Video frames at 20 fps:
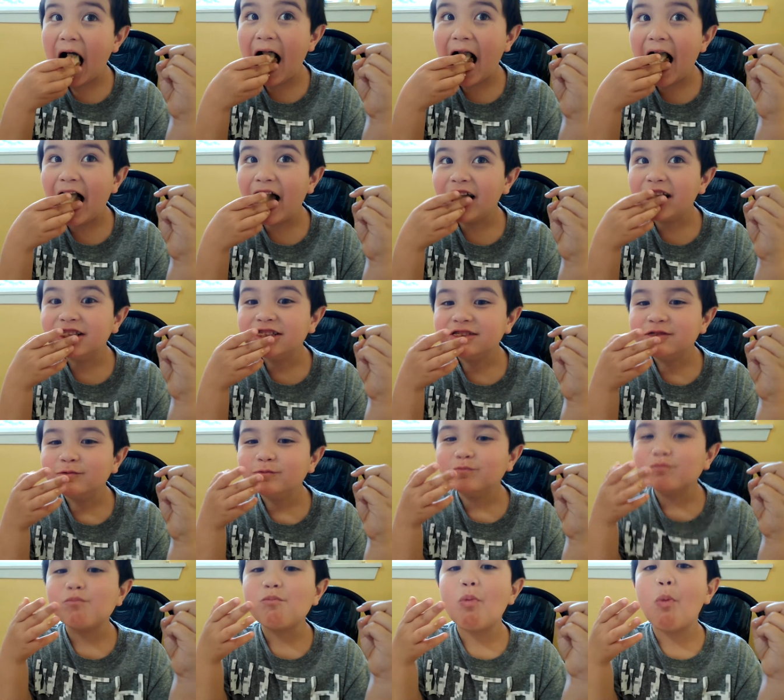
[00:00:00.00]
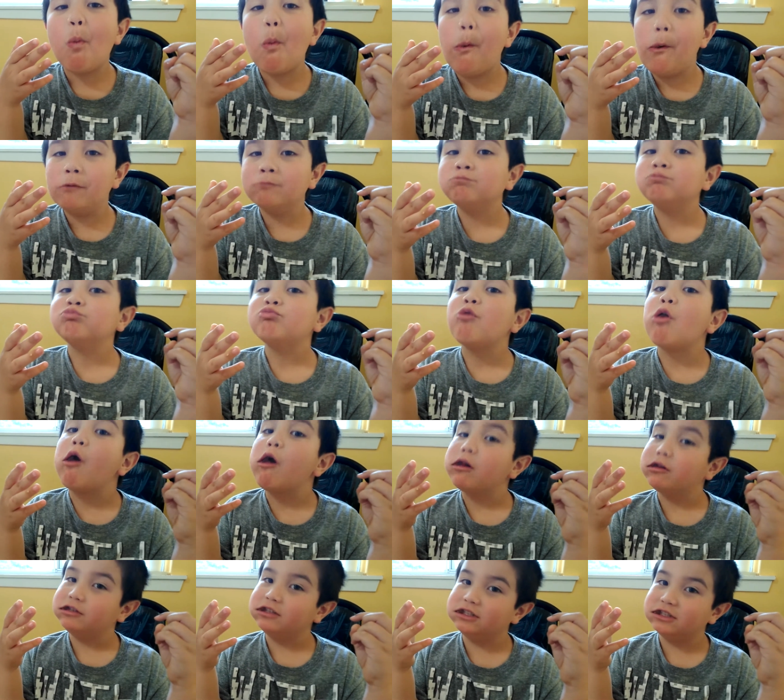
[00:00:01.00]
all the bananas, right?
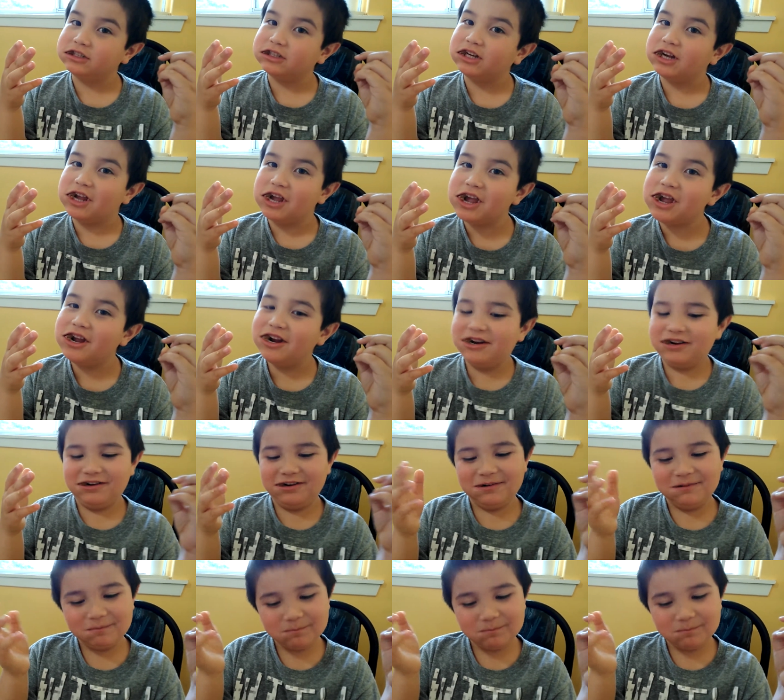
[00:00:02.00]
I uh-huh. can't.